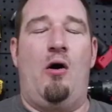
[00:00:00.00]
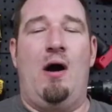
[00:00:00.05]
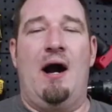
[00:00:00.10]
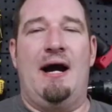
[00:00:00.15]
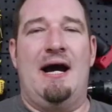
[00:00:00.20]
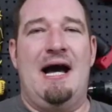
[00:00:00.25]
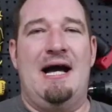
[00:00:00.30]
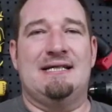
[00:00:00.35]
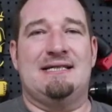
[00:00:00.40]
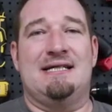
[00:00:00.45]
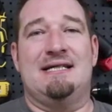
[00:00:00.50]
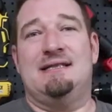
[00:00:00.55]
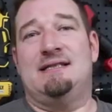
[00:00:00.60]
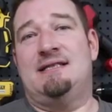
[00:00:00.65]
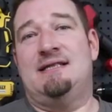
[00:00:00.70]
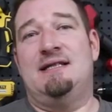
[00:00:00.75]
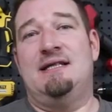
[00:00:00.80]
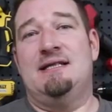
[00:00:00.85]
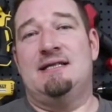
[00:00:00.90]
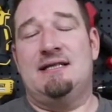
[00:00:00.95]
All right guys,
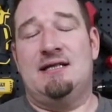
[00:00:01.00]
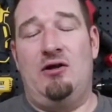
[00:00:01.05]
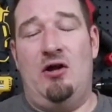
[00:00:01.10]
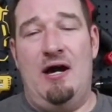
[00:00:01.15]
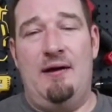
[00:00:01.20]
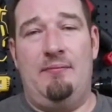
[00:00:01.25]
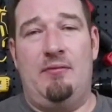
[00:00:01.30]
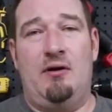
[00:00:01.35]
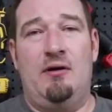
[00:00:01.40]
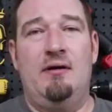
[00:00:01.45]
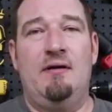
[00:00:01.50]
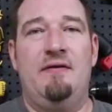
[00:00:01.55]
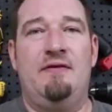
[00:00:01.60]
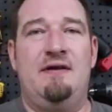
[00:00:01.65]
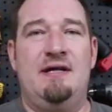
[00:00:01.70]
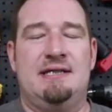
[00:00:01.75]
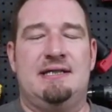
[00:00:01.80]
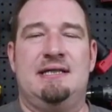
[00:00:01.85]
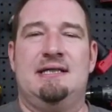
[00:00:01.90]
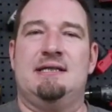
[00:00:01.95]
as a disclaimer,
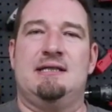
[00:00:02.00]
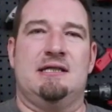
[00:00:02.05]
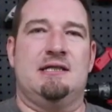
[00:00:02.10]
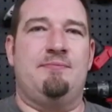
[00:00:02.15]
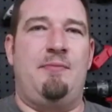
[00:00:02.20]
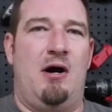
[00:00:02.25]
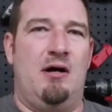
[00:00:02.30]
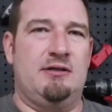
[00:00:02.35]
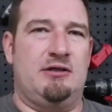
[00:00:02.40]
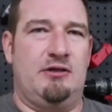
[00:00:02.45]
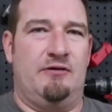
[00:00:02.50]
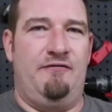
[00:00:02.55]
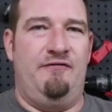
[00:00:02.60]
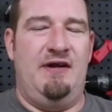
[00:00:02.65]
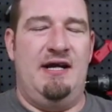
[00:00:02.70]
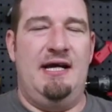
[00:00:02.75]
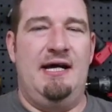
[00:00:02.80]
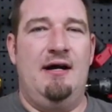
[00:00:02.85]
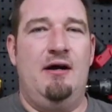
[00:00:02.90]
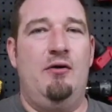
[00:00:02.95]
this is a sponsored
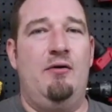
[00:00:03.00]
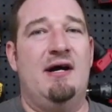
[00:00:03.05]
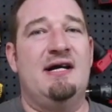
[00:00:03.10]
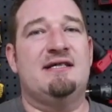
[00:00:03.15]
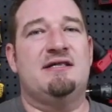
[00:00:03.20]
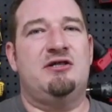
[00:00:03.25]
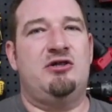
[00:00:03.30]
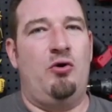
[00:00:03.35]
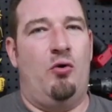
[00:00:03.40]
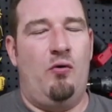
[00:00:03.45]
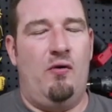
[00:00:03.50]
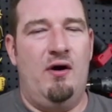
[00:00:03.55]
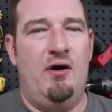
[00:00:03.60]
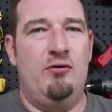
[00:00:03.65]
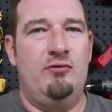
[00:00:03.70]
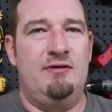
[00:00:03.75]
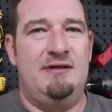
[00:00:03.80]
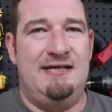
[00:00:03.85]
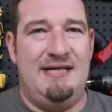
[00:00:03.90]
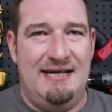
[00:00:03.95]
video as
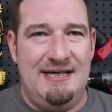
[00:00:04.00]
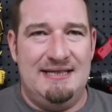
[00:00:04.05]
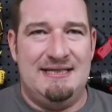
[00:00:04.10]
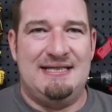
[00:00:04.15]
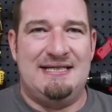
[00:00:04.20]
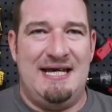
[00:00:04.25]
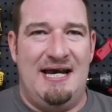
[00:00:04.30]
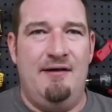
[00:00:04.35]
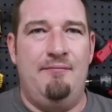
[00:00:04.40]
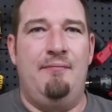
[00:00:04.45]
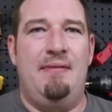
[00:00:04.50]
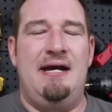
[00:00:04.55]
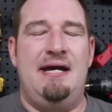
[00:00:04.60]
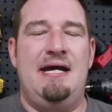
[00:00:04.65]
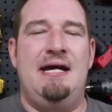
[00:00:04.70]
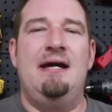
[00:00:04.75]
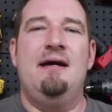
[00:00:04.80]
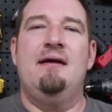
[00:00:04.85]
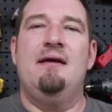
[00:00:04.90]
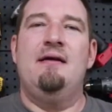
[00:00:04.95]
Toro did send
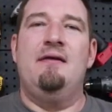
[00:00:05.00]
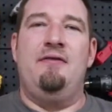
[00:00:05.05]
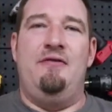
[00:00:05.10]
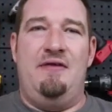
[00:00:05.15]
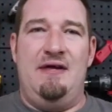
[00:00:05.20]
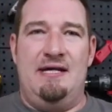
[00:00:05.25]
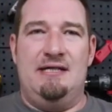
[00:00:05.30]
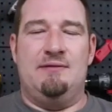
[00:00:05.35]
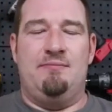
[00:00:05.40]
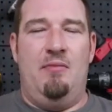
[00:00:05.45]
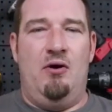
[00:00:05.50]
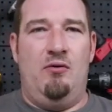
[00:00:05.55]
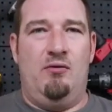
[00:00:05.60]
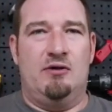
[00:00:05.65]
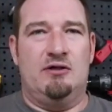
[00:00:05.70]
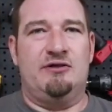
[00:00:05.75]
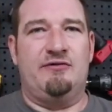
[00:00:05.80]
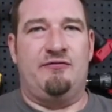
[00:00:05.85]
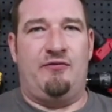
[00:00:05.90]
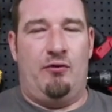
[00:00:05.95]
me these
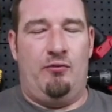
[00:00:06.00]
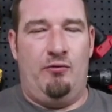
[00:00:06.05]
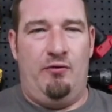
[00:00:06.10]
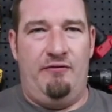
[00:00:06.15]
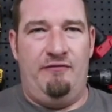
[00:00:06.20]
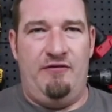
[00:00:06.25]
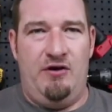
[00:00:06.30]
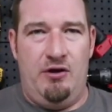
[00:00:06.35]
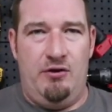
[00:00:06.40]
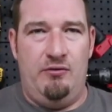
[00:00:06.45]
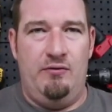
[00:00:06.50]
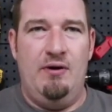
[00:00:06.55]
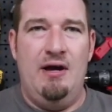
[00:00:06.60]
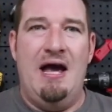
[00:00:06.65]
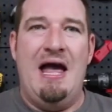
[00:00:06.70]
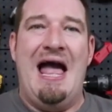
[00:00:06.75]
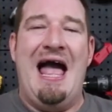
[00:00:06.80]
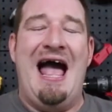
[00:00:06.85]
mowers for review.